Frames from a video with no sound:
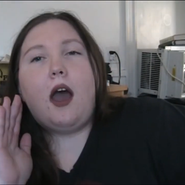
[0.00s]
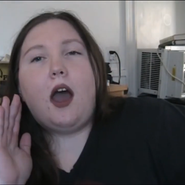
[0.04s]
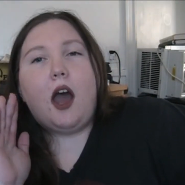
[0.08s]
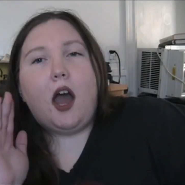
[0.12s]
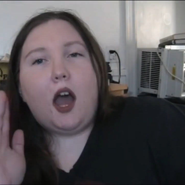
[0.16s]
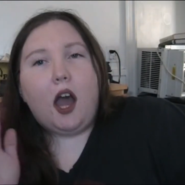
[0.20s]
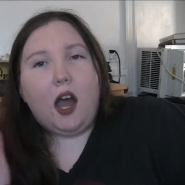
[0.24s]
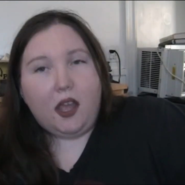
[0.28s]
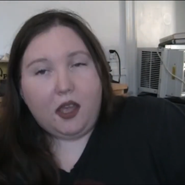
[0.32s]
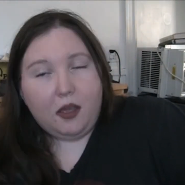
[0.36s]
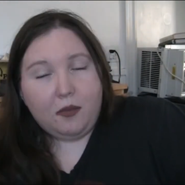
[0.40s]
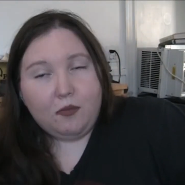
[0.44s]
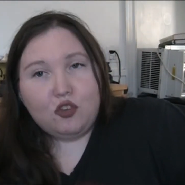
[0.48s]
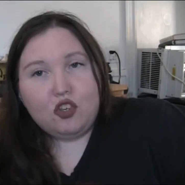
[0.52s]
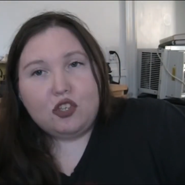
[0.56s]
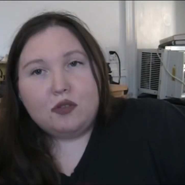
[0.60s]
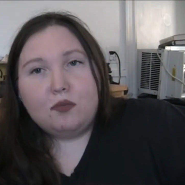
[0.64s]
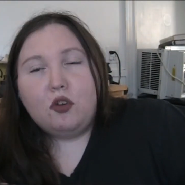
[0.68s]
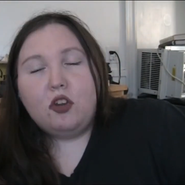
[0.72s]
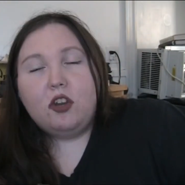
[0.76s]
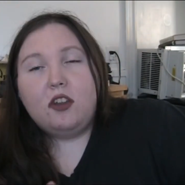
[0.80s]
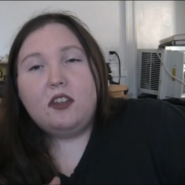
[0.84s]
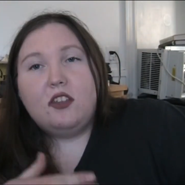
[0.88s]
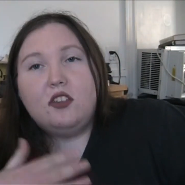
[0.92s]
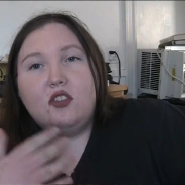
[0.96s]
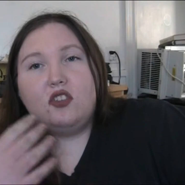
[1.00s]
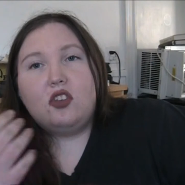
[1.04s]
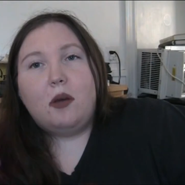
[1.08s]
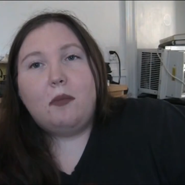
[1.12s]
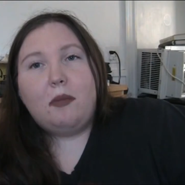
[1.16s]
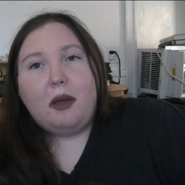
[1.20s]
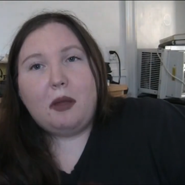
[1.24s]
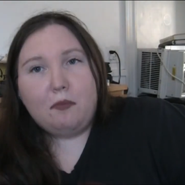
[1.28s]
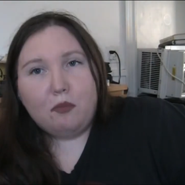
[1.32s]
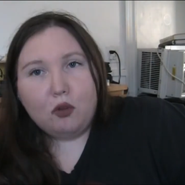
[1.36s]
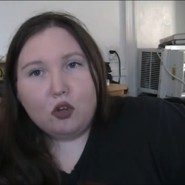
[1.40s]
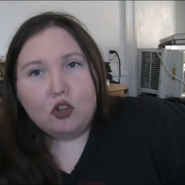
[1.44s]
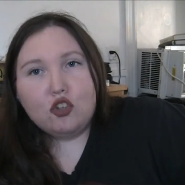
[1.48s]
I am just putting this on
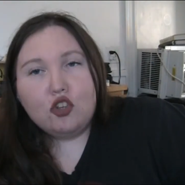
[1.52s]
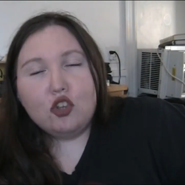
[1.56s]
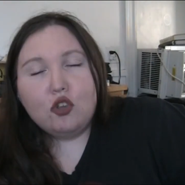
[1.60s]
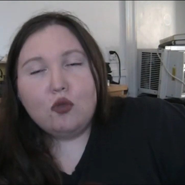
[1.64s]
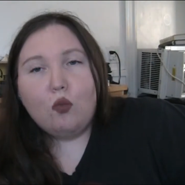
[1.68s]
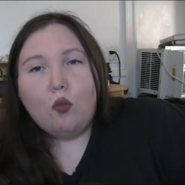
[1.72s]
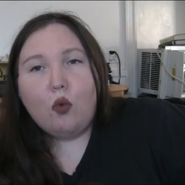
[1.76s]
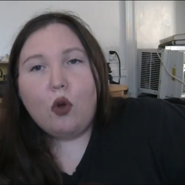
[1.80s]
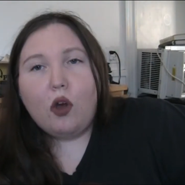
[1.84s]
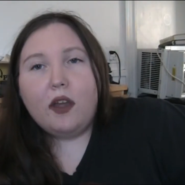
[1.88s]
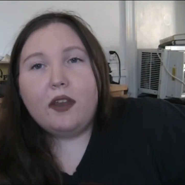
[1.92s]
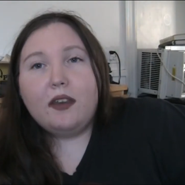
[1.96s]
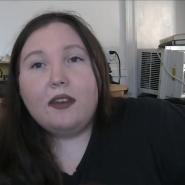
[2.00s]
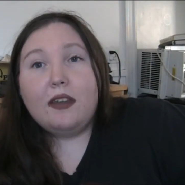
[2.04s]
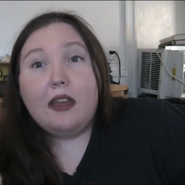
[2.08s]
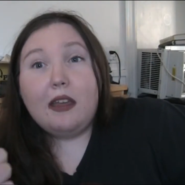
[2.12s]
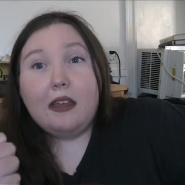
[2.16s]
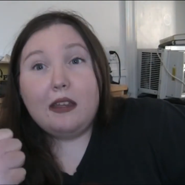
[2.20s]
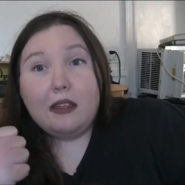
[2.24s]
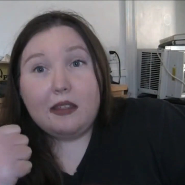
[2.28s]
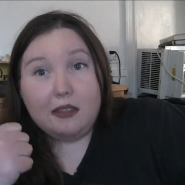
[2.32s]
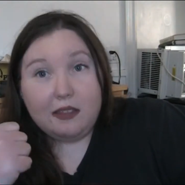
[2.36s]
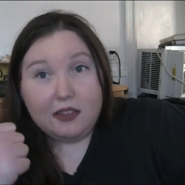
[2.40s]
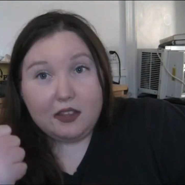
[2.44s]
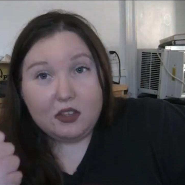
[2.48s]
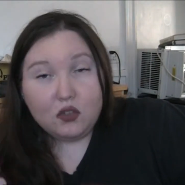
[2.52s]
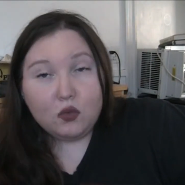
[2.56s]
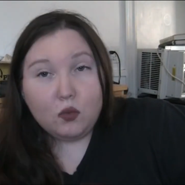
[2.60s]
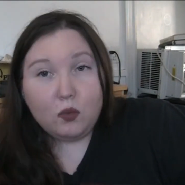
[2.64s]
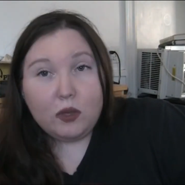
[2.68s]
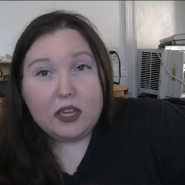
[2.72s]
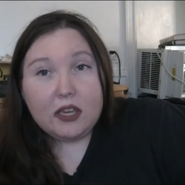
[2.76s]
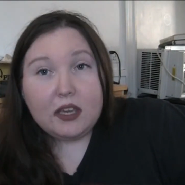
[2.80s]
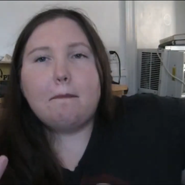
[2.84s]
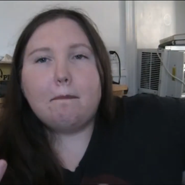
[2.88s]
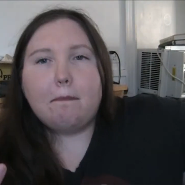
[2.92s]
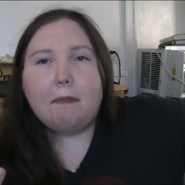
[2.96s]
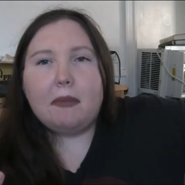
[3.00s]
my BookTube one this
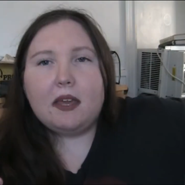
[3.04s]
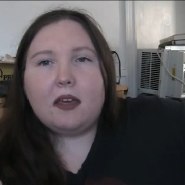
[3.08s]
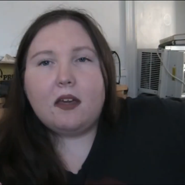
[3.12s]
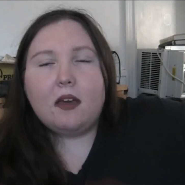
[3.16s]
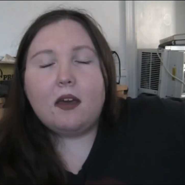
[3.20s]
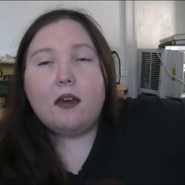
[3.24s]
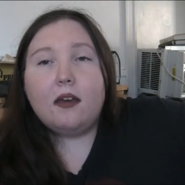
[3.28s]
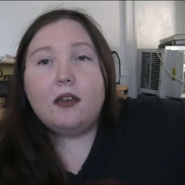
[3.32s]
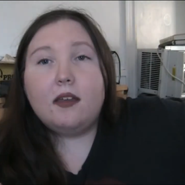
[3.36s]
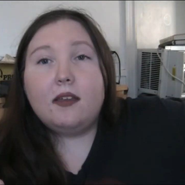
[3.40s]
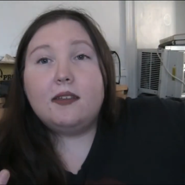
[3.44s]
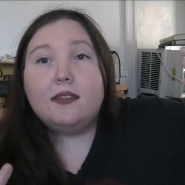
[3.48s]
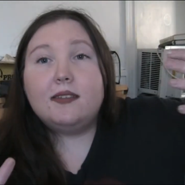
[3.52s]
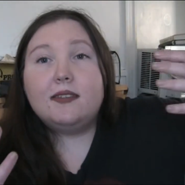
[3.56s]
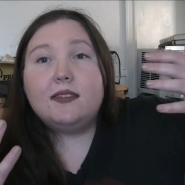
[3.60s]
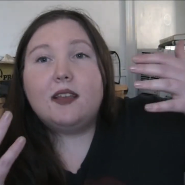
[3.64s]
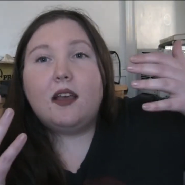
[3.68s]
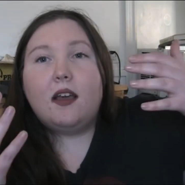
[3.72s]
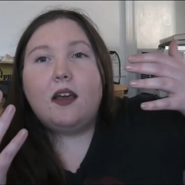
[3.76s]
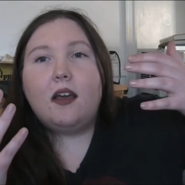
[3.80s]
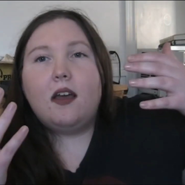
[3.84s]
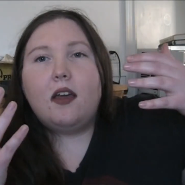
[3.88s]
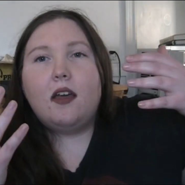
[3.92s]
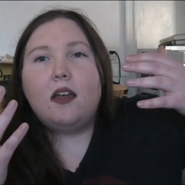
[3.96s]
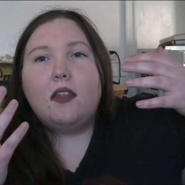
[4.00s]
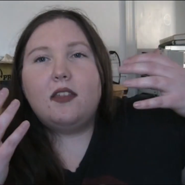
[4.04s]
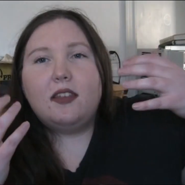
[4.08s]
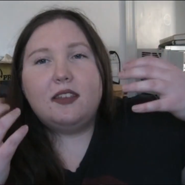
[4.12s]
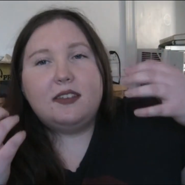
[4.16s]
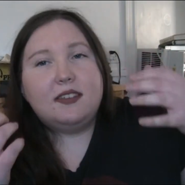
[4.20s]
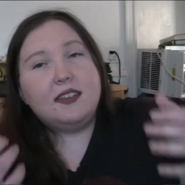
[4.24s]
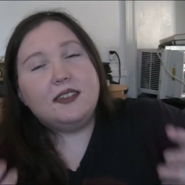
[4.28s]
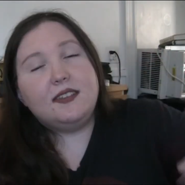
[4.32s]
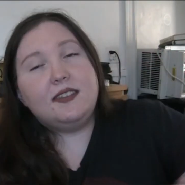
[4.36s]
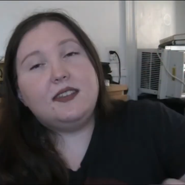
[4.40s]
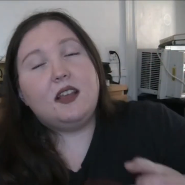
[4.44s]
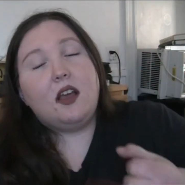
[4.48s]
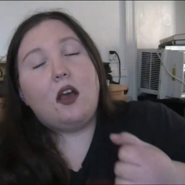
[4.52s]
week because
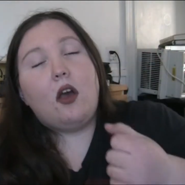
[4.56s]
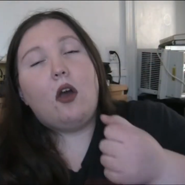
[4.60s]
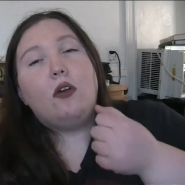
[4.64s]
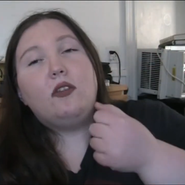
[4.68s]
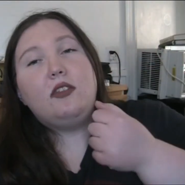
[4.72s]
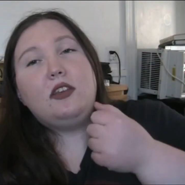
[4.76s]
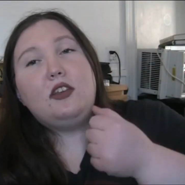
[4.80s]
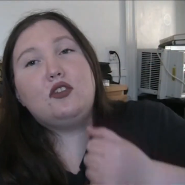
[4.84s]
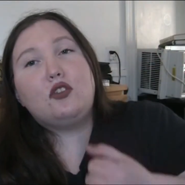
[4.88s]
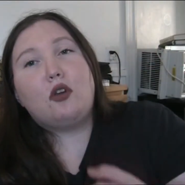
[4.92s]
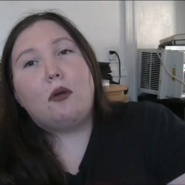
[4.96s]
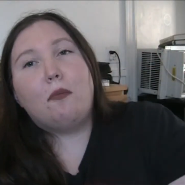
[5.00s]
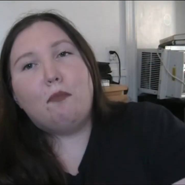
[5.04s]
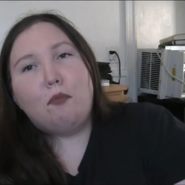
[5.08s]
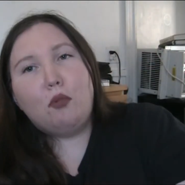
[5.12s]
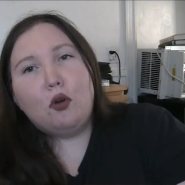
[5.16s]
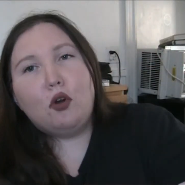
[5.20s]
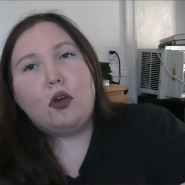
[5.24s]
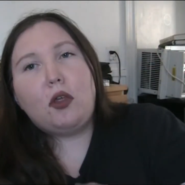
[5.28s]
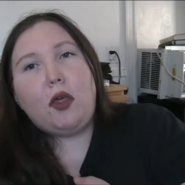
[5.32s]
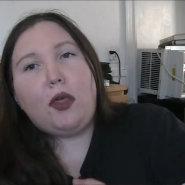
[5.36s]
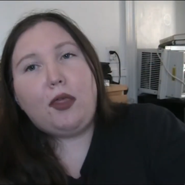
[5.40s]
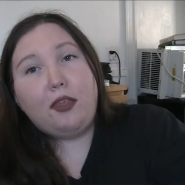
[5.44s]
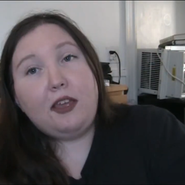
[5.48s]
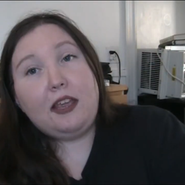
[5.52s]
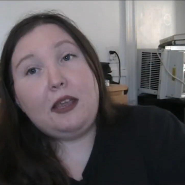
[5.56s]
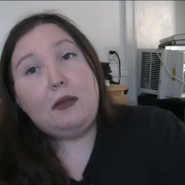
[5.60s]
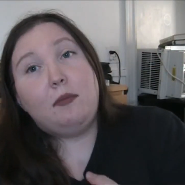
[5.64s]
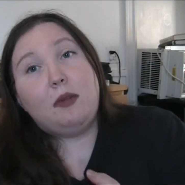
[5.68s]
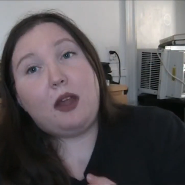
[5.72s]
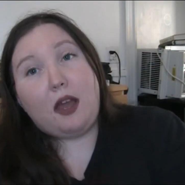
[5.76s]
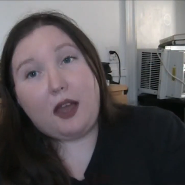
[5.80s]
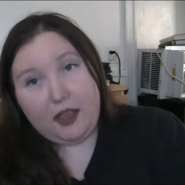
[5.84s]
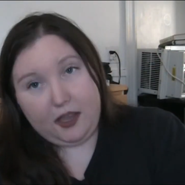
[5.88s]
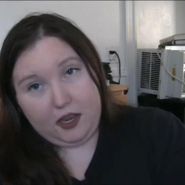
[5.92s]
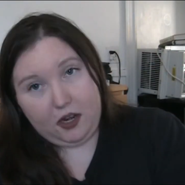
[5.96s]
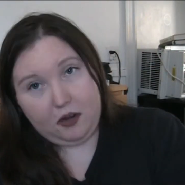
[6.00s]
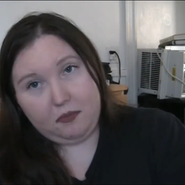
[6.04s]
These are book-themed
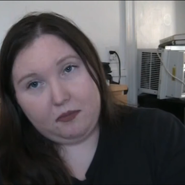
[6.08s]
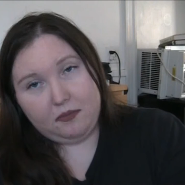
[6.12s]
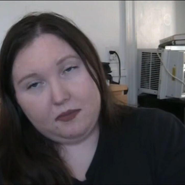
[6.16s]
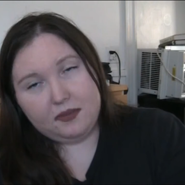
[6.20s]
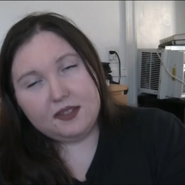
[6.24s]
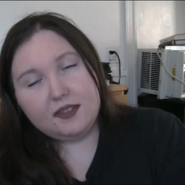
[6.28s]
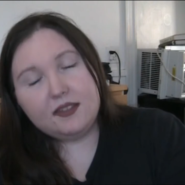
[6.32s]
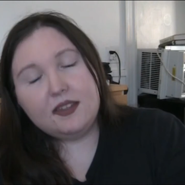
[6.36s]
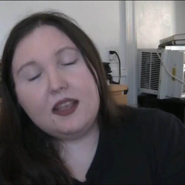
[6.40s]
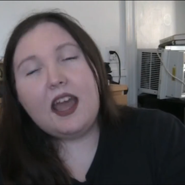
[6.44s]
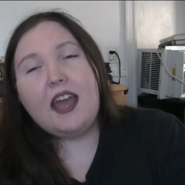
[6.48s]
items.